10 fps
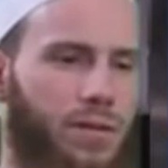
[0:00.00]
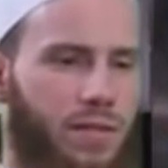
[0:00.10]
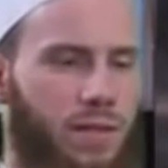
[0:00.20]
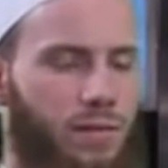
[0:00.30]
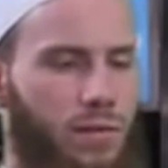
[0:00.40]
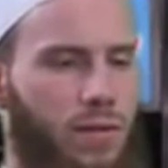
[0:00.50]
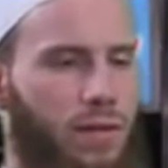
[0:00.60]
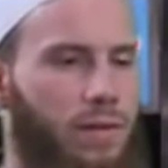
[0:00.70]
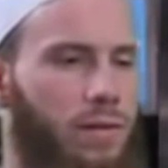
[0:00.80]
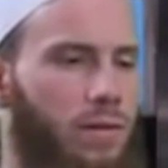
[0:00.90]
give you
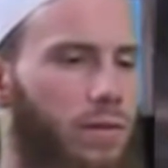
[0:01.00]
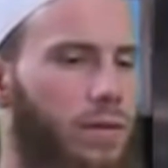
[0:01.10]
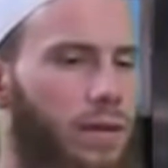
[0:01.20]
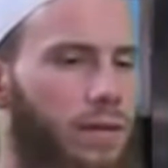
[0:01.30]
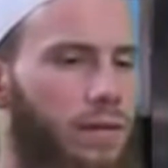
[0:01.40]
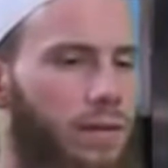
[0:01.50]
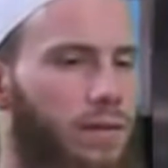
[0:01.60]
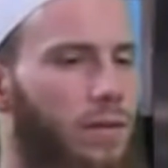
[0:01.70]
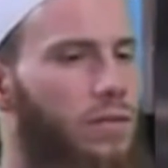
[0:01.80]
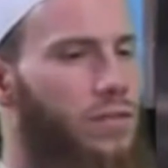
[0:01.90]
that
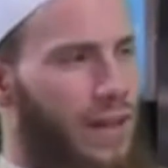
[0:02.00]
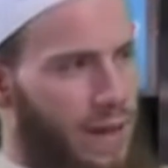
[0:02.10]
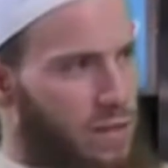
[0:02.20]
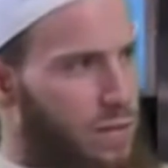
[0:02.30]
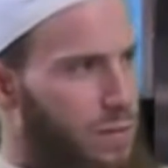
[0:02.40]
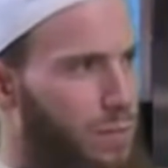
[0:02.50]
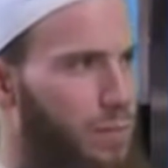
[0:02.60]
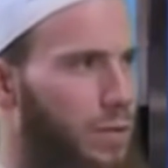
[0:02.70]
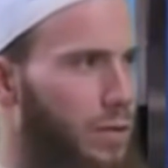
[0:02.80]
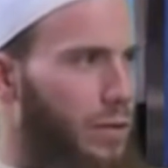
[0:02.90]
science,
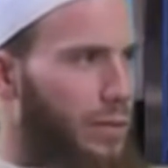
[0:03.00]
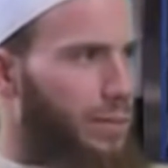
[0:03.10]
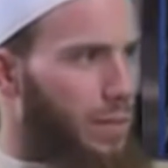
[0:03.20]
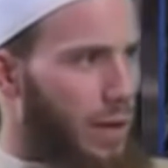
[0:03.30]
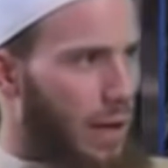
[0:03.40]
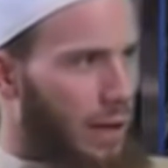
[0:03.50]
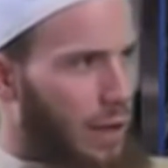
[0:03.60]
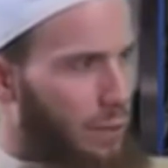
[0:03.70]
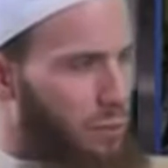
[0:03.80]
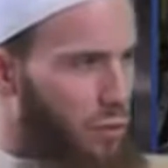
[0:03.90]

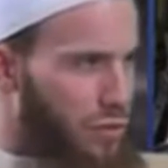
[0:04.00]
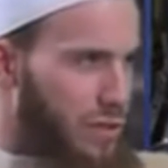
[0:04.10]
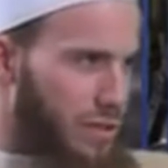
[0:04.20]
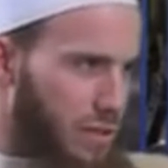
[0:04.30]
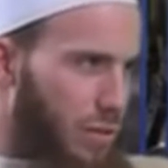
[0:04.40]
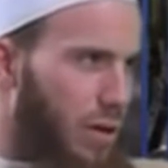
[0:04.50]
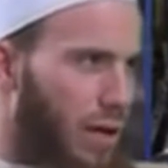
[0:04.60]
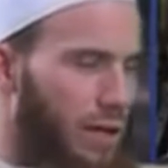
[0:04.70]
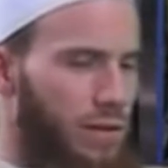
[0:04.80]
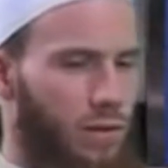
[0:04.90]
proves there's no
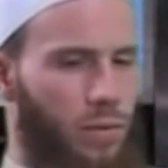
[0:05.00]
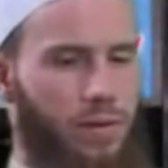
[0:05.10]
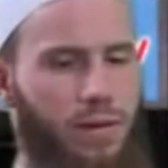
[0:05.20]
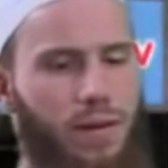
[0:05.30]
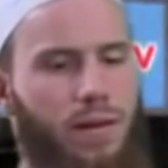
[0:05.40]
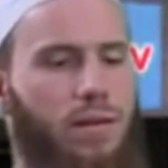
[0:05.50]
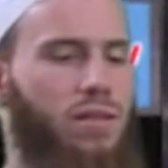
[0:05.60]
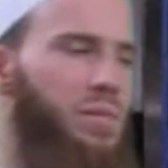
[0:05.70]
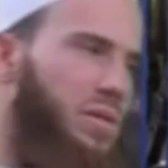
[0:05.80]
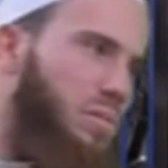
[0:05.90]
God, with
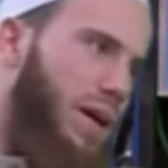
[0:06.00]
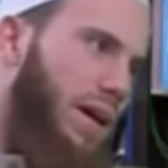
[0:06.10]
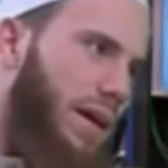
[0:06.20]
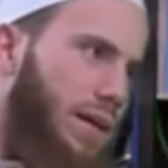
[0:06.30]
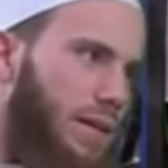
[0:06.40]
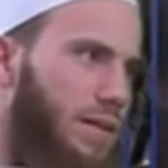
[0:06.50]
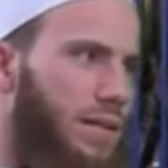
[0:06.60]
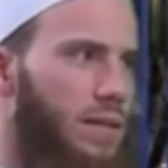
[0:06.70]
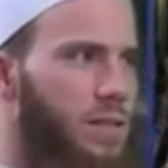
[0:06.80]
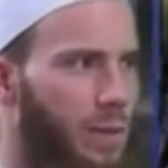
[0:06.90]
the Big Bang and
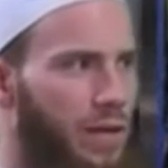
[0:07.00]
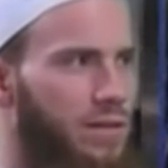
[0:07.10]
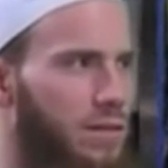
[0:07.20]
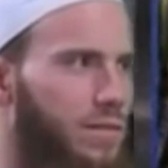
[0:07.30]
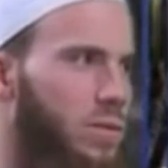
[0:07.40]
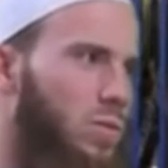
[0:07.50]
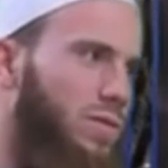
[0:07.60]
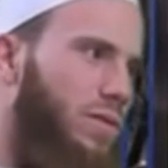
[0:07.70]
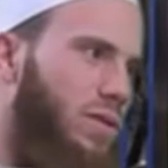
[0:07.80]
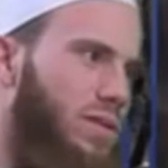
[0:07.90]
the expansion of the
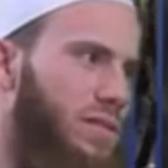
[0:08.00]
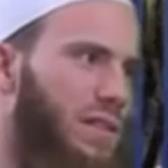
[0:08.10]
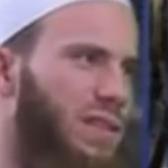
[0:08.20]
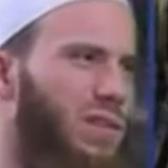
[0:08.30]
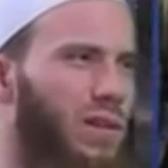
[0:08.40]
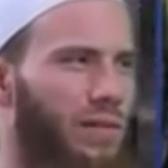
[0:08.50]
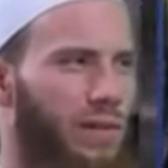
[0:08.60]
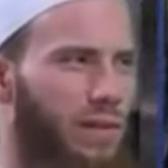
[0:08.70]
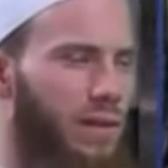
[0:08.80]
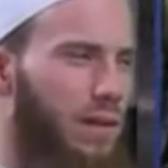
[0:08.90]
universe and,
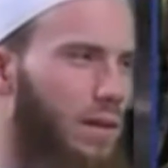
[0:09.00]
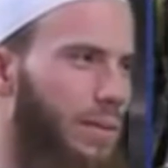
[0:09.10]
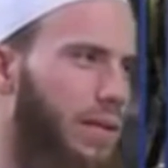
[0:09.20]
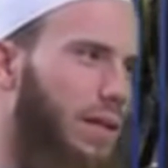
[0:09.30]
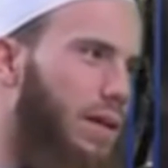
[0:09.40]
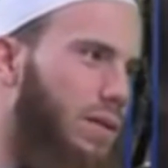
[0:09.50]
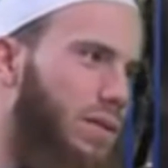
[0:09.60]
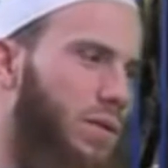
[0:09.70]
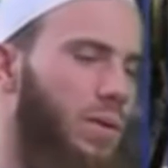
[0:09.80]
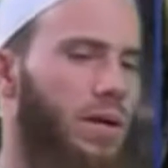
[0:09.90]
everything coming together
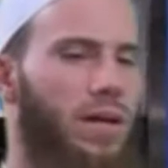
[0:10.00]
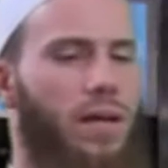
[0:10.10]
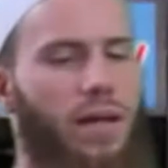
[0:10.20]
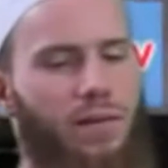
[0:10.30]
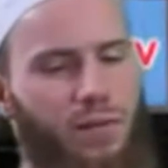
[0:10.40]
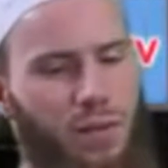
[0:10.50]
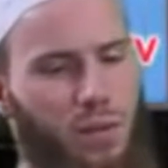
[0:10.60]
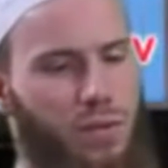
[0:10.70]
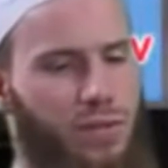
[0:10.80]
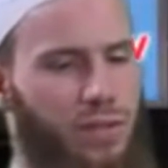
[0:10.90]
through
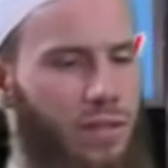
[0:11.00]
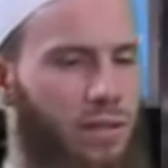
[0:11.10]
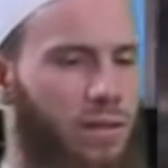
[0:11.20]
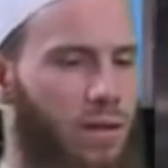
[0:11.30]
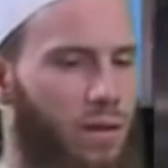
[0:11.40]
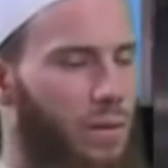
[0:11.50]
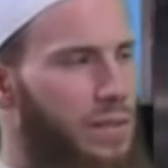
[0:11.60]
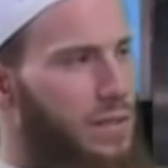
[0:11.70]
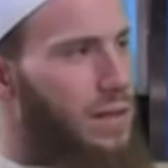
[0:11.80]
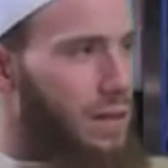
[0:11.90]
evolution and
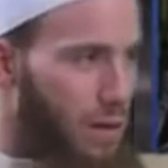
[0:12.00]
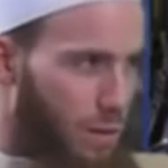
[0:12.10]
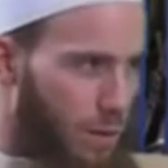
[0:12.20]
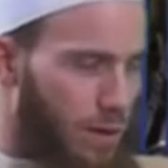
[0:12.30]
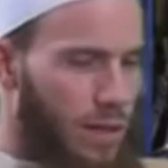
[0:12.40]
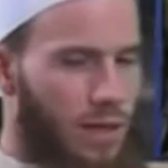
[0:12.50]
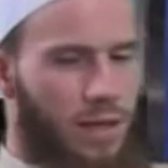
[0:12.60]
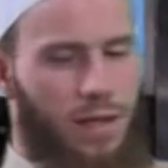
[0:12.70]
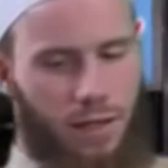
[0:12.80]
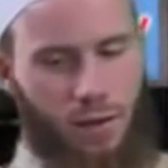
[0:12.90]
Darwin's theory
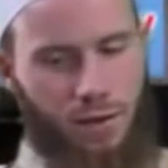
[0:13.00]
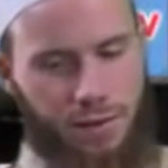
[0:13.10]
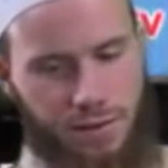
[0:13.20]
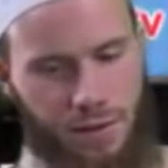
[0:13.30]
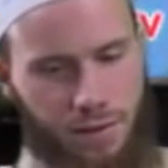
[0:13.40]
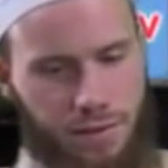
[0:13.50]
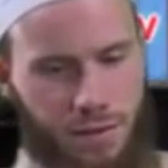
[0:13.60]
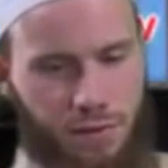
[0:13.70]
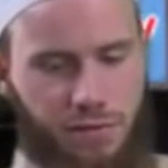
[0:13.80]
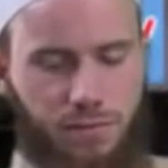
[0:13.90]
and all of this other stuff.